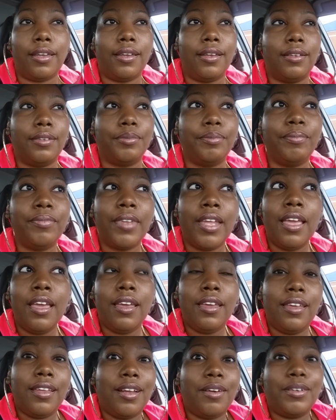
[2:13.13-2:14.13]
And,
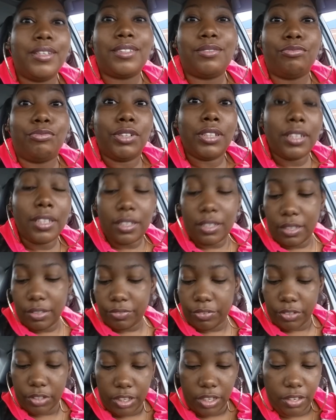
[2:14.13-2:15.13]
you know, it's really
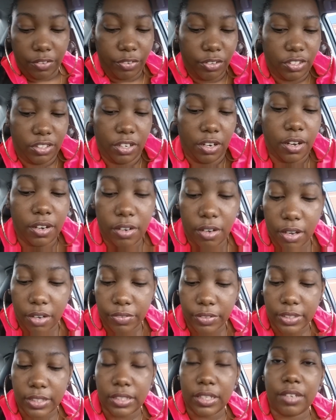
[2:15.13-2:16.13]
good for, you know, if you're starting
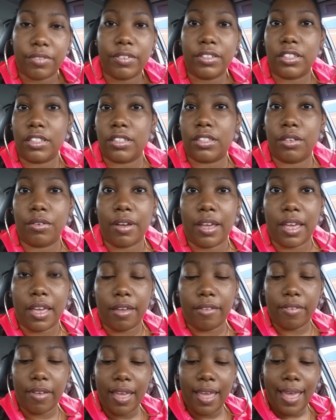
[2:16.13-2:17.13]
off and stuff and just don't
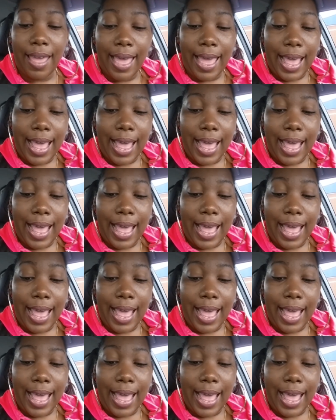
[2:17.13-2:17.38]
have